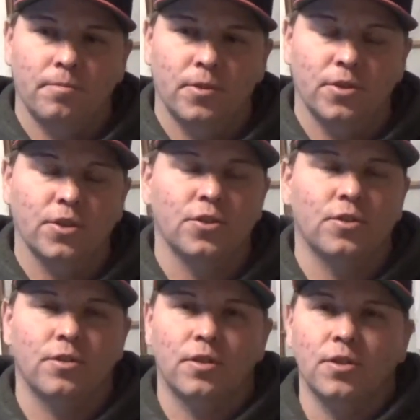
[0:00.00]

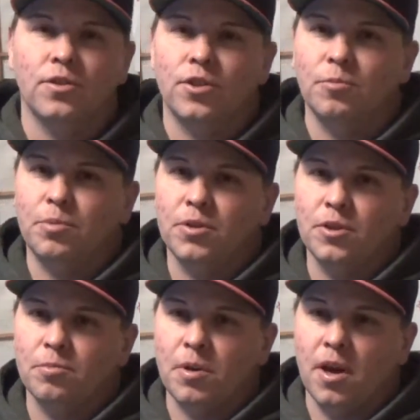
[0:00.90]
because this shit
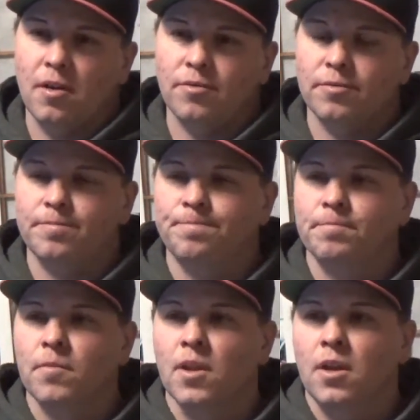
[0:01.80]
pisses me off
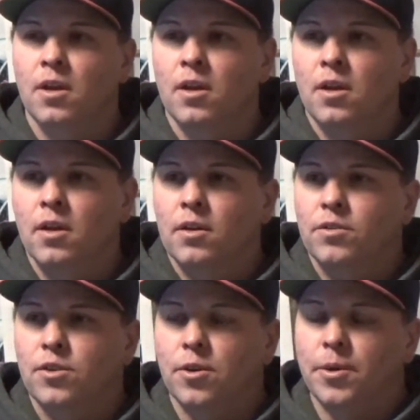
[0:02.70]

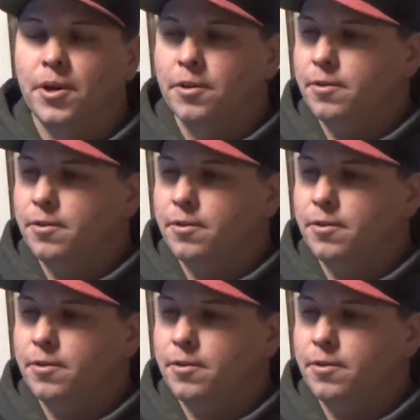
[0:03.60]
to no end.